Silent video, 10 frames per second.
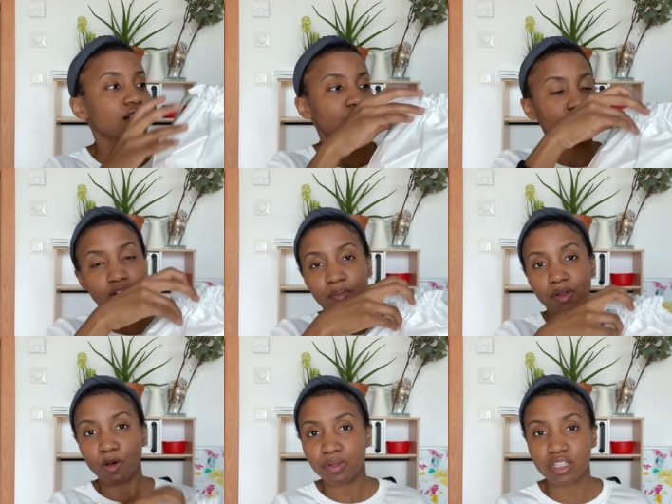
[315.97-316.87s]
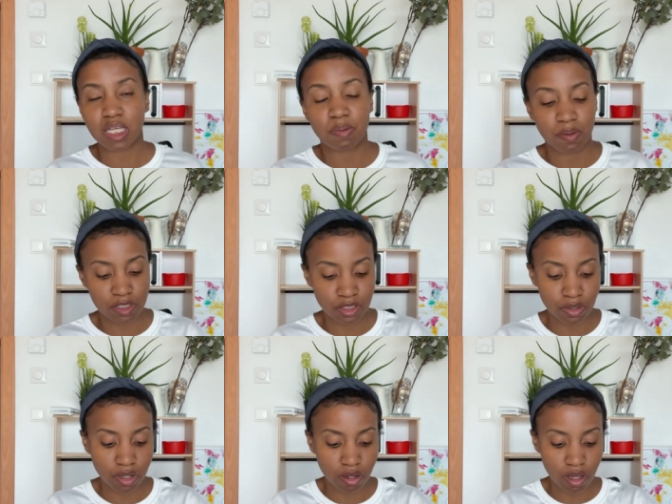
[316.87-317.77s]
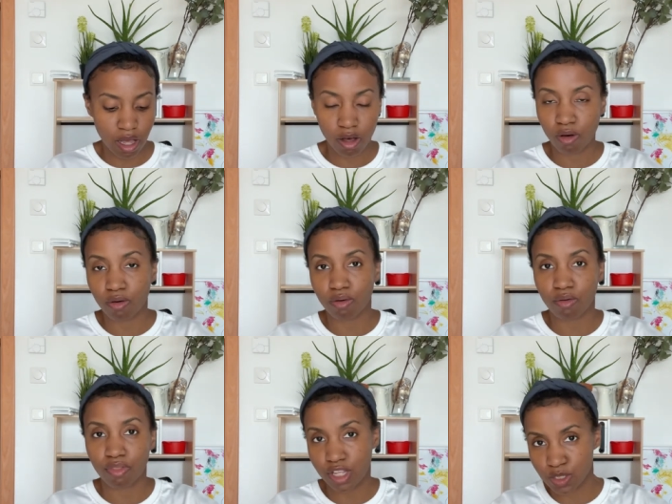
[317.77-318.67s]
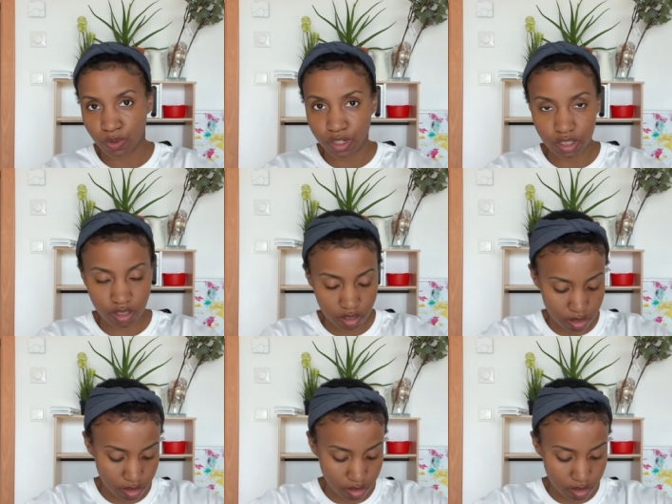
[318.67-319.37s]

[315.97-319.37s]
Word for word: So I'm gonna open this up and I'll show y'all how this works.